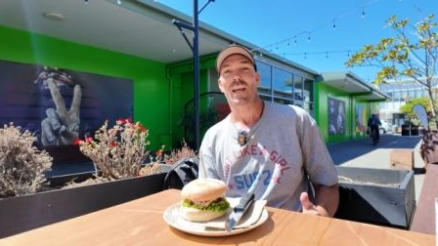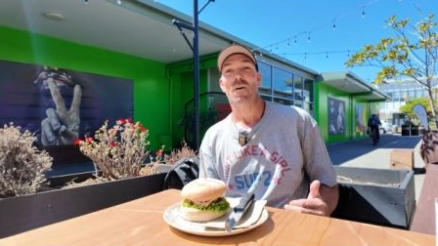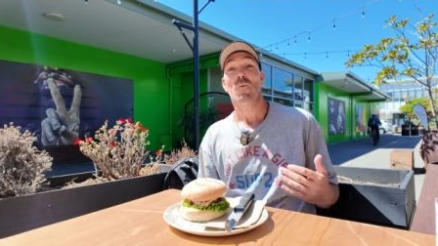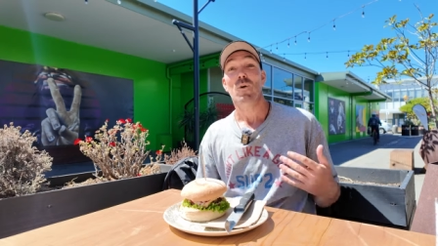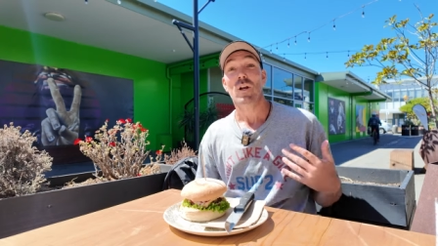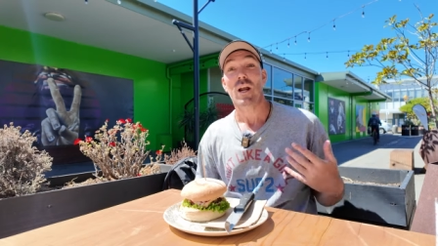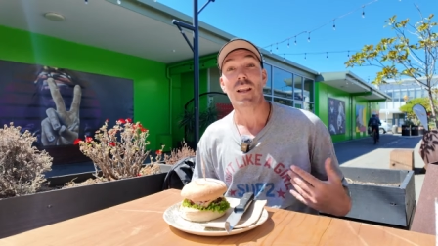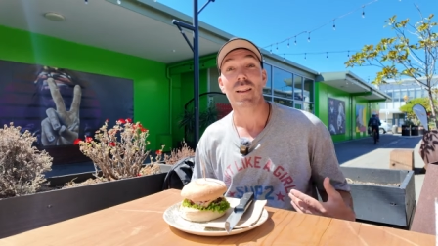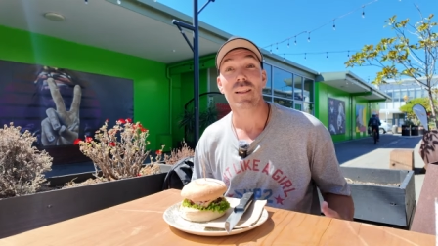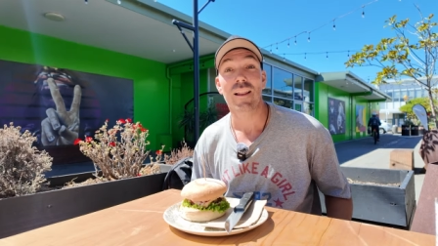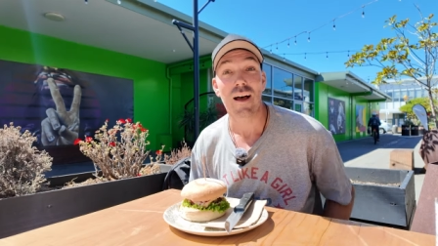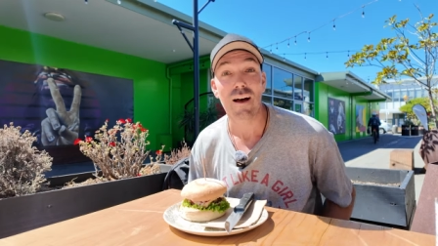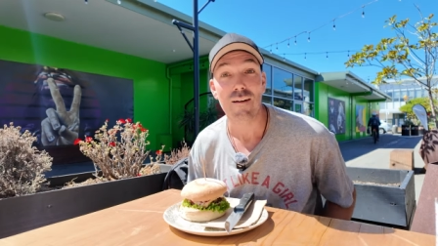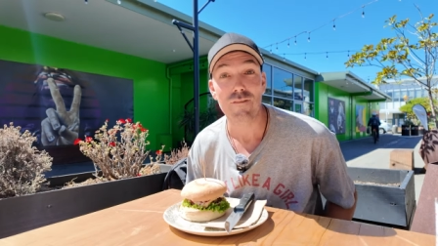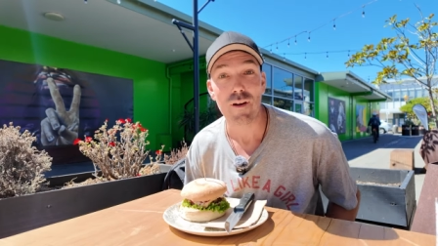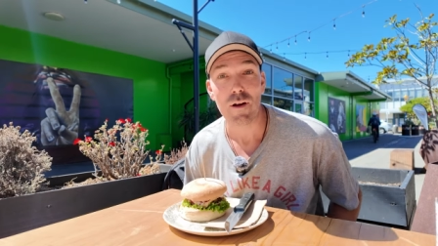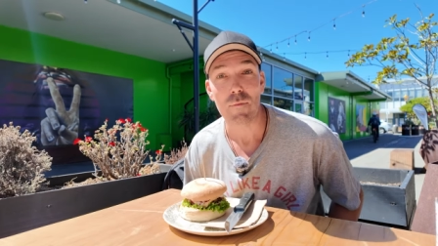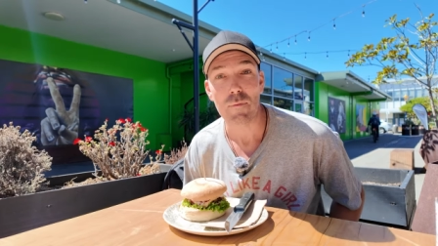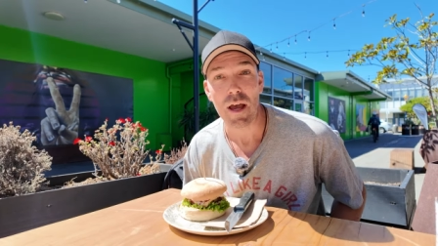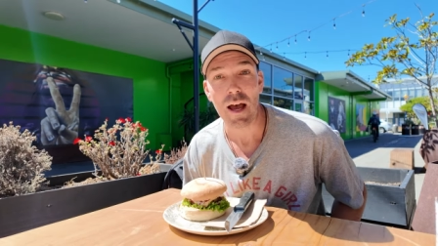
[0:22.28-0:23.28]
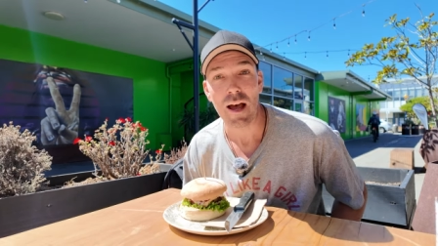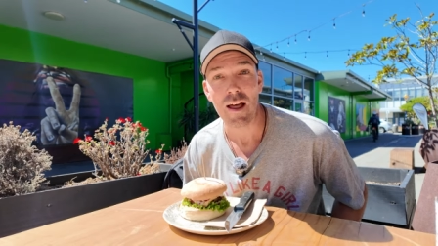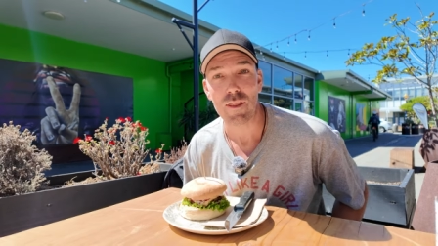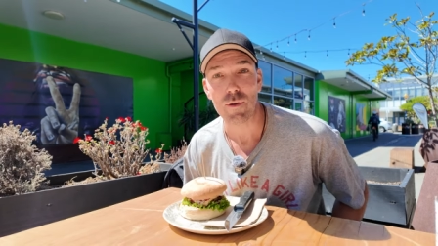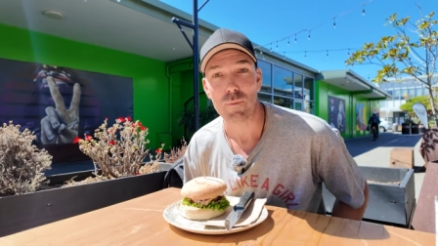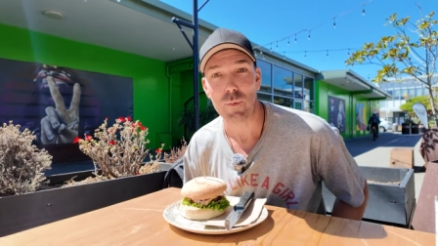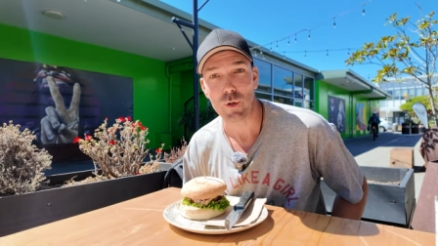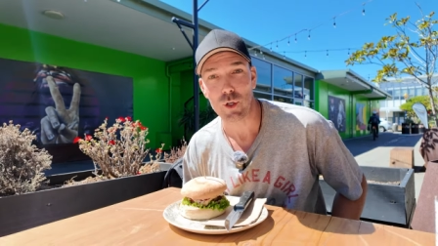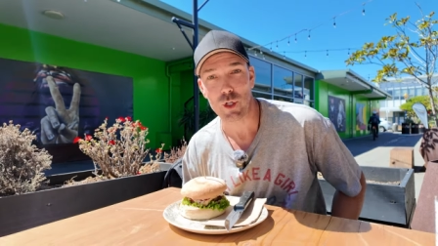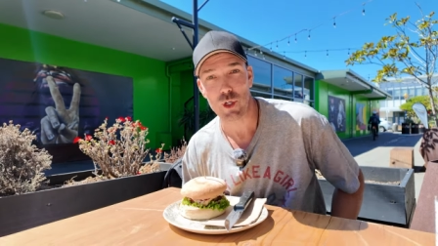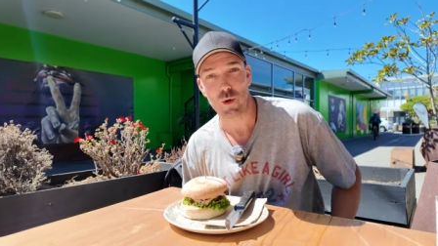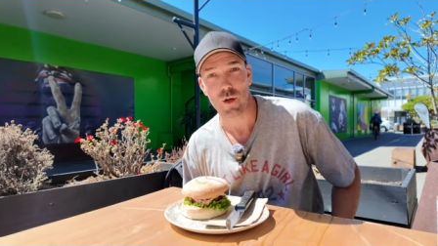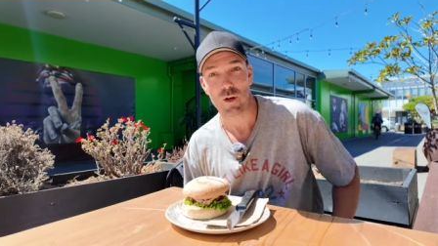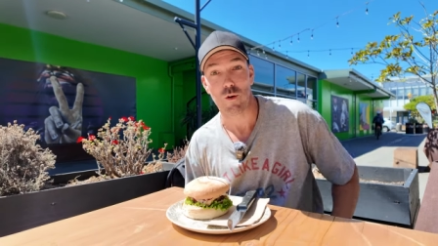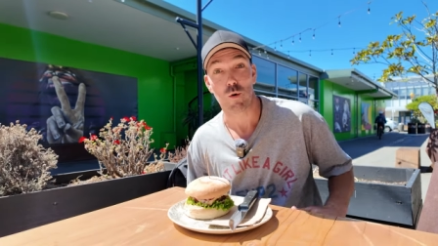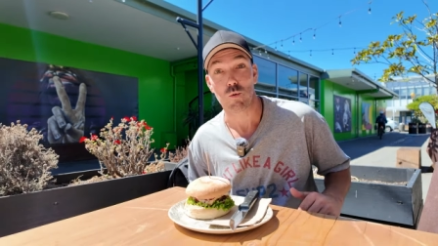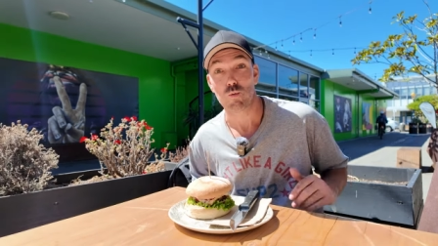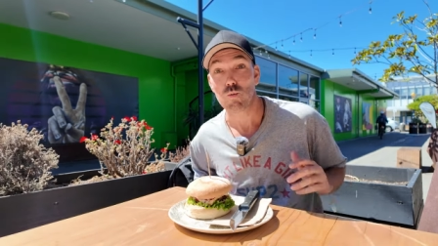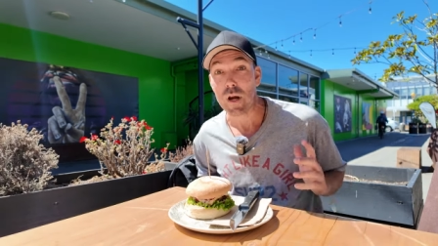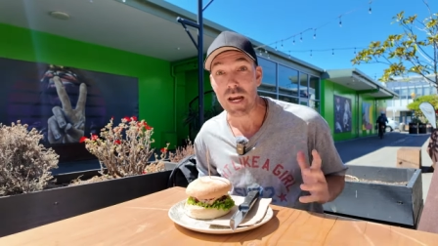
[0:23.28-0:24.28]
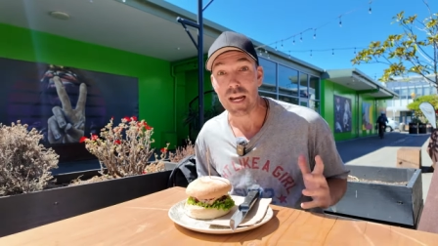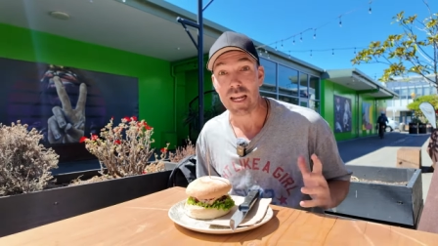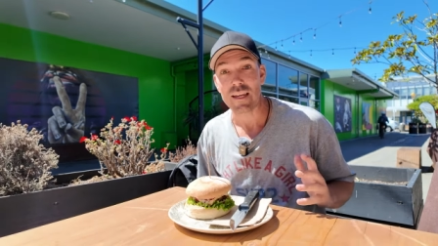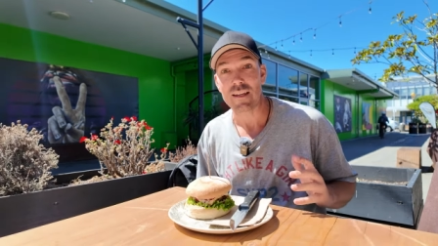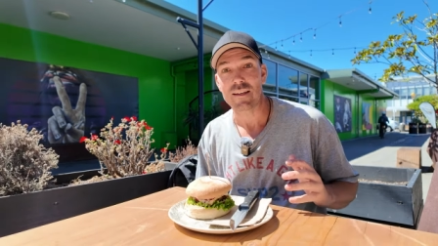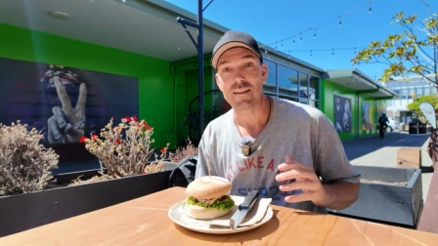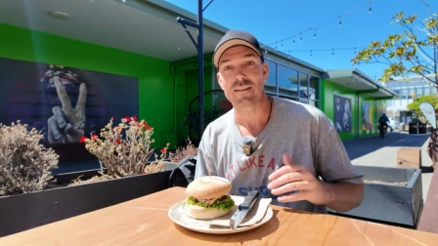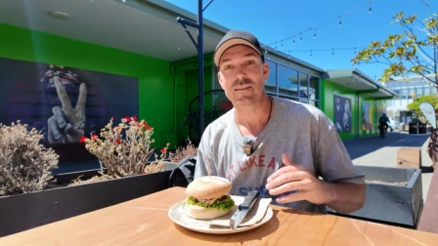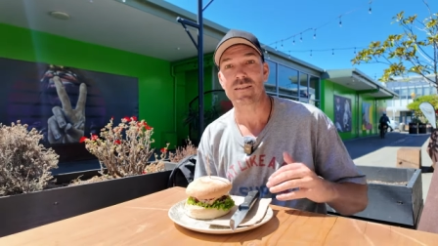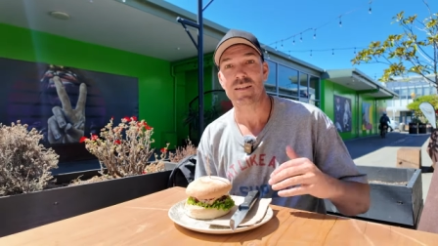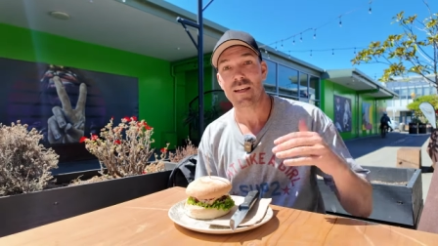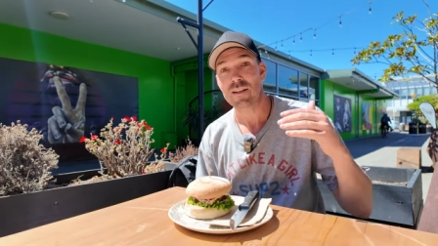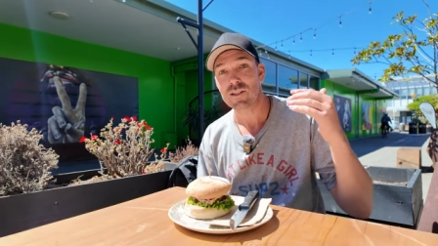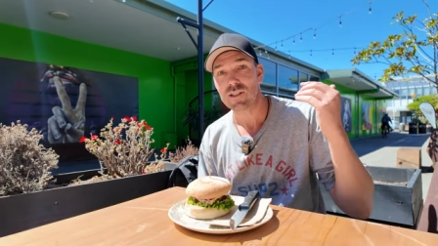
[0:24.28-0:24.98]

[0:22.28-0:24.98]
Okay, what I love about the burger joint already is